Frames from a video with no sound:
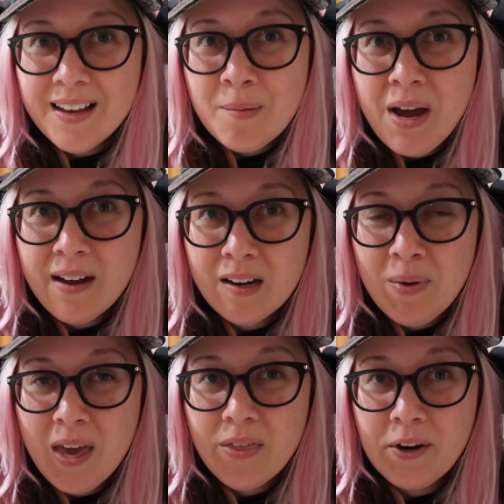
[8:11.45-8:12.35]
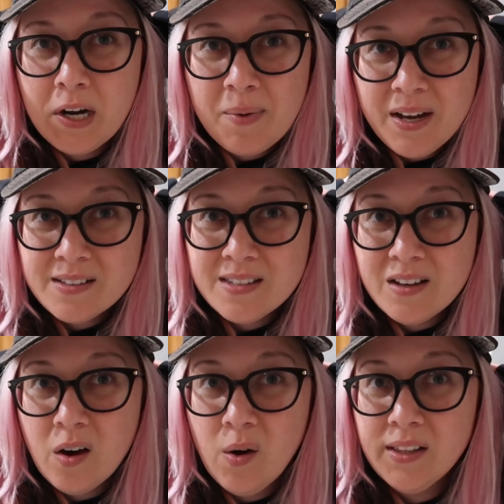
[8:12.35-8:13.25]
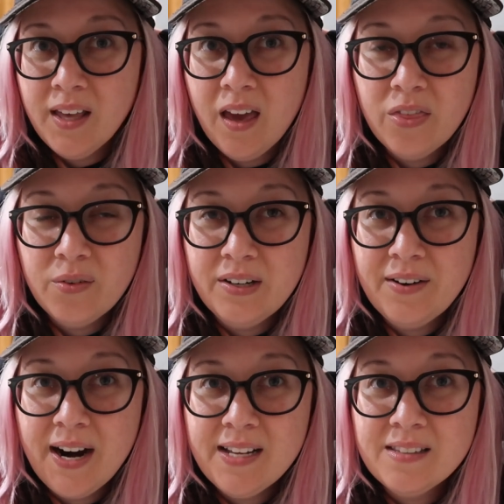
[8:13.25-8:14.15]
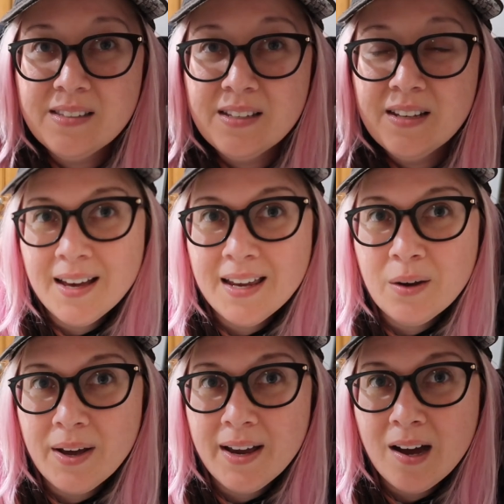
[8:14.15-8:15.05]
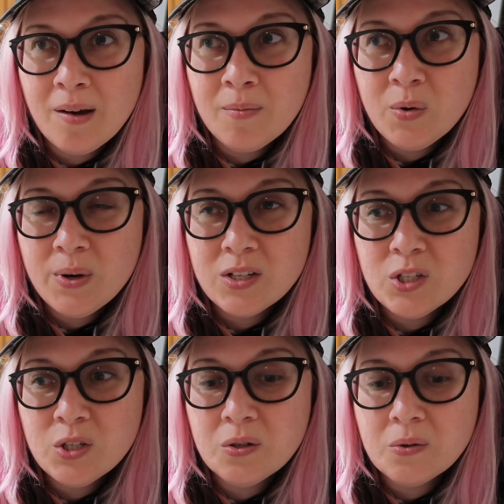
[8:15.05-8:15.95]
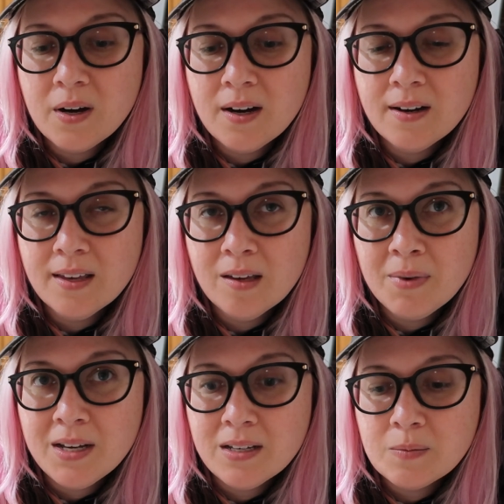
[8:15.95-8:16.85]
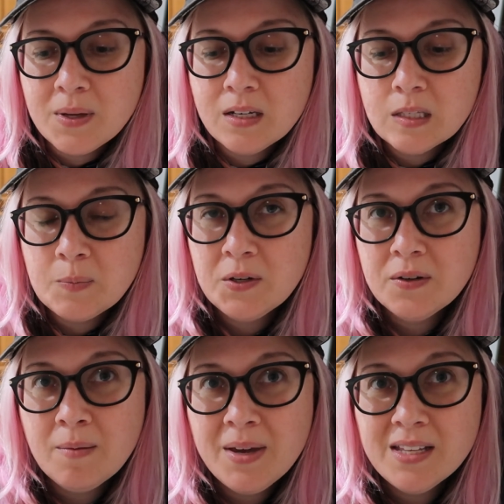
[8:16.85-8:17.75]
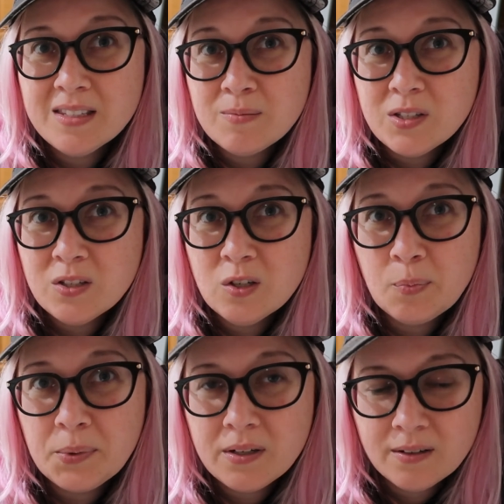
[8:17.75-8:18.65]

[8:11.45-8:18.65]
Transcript: like I'm not gonna pay 30 bucks and go on like three rides. Anyway, I'm going to uh, eat my Splendid Spoon. I made some soup.